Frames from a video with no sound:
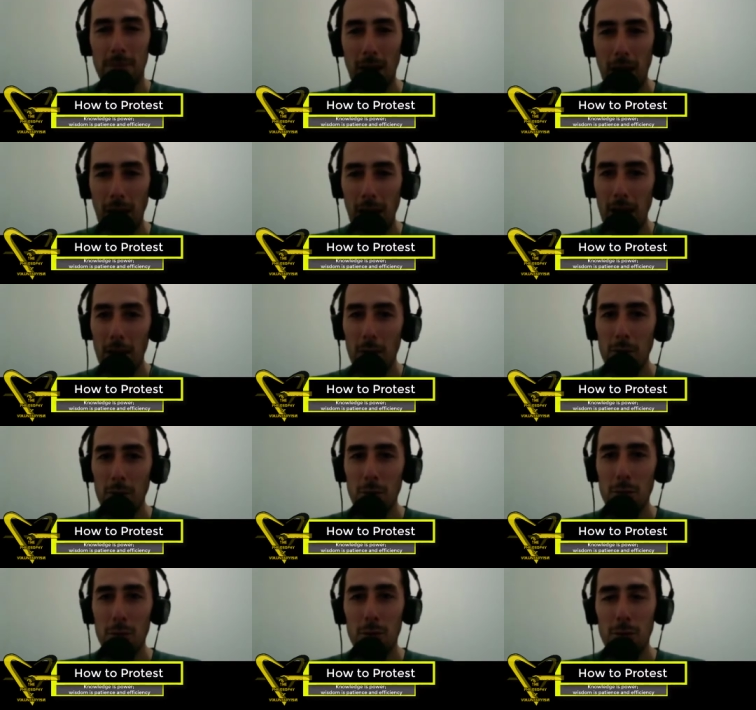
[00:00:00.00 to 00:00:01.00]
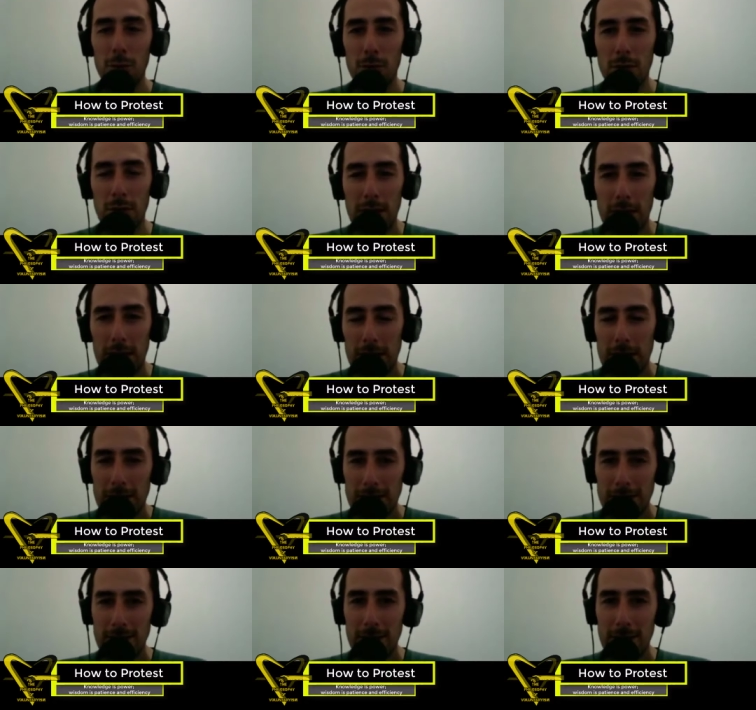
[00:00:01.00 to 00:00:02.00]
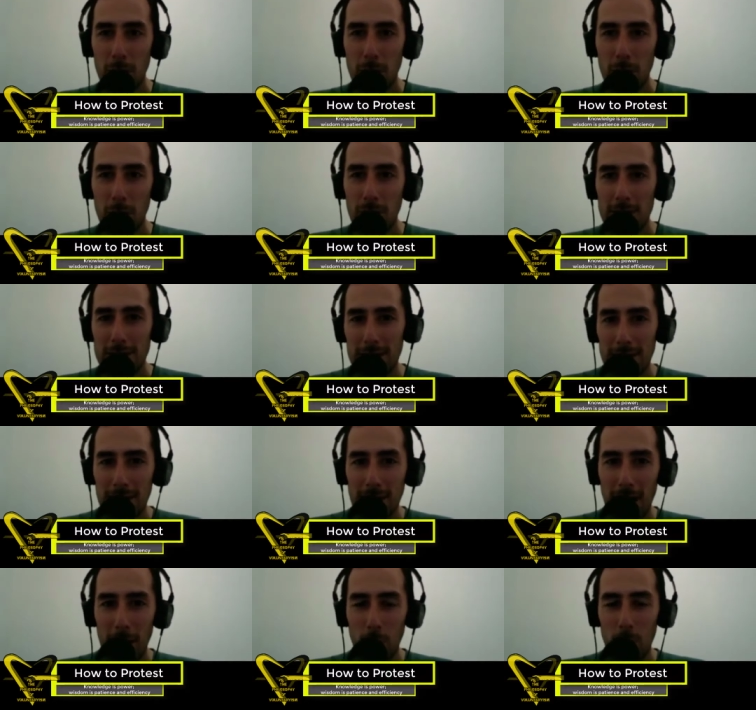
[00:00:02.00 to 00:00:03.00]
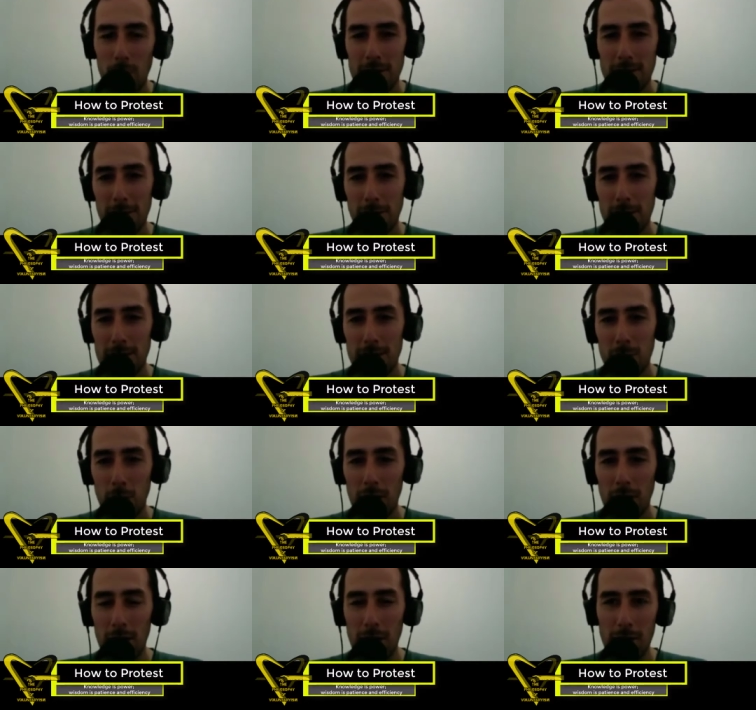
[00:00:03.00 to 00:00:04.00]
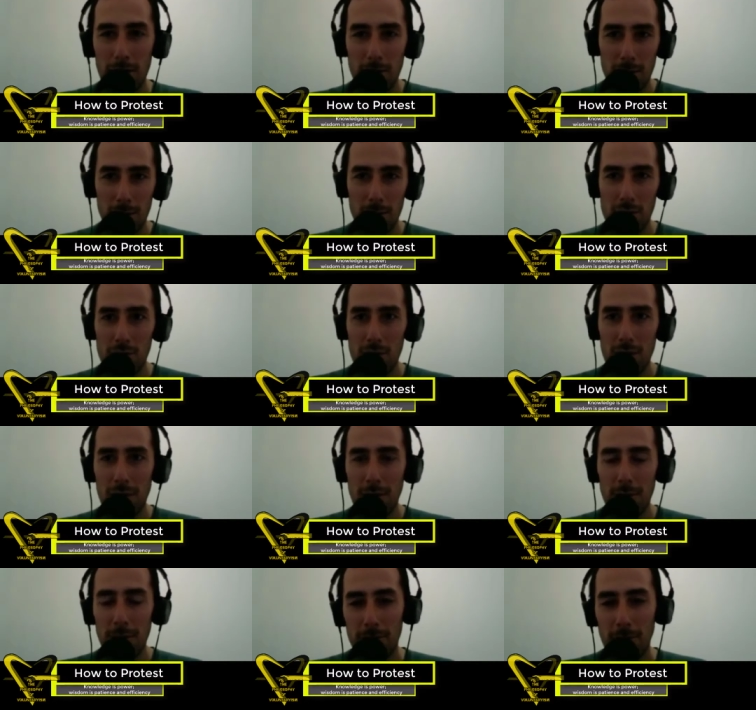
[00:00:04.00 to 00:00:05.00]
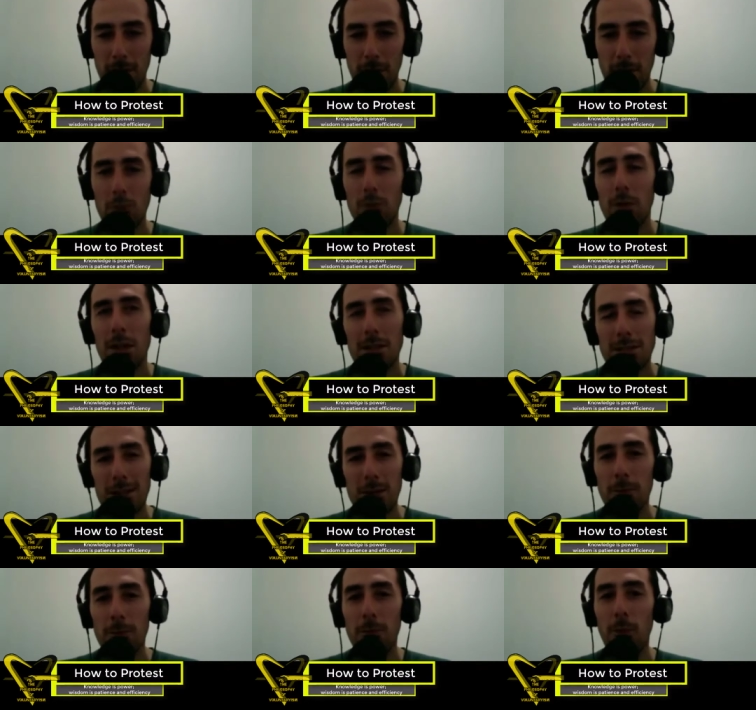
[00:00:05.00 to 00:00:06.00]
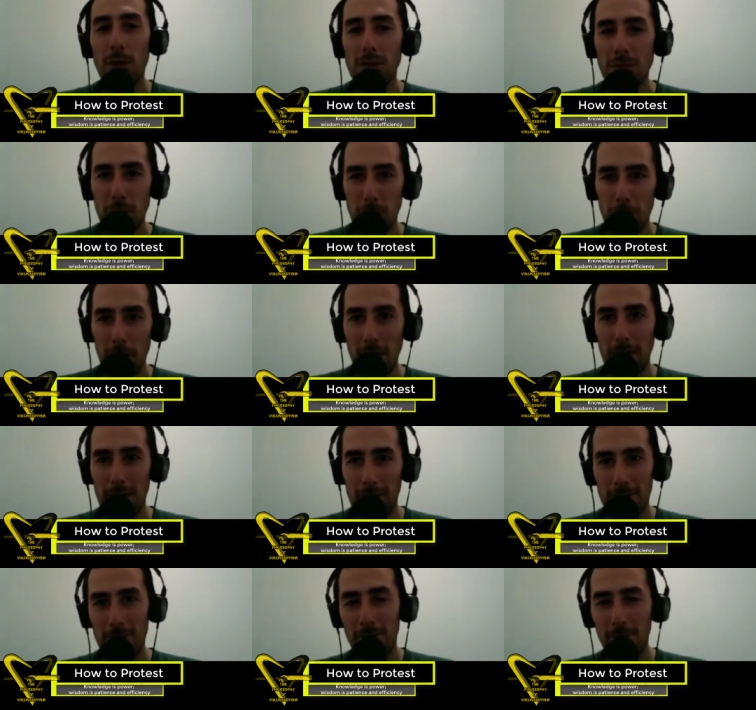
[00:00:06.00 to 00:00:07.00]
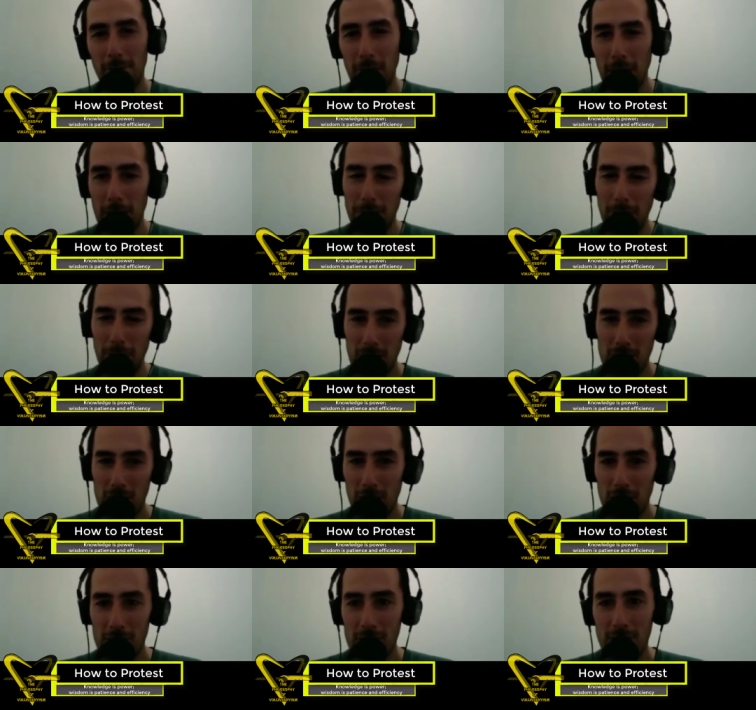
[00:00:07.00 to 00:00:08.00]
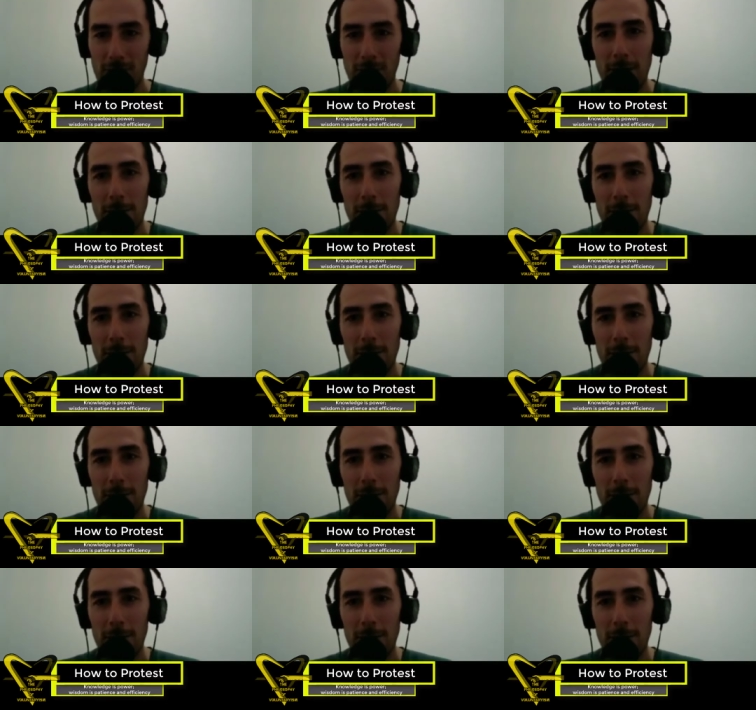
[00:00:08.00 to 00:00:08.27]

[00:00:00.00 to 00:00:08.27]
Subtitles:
how you see protesting and what is the best way to achieve, or let's say to voice your opinion and affect change.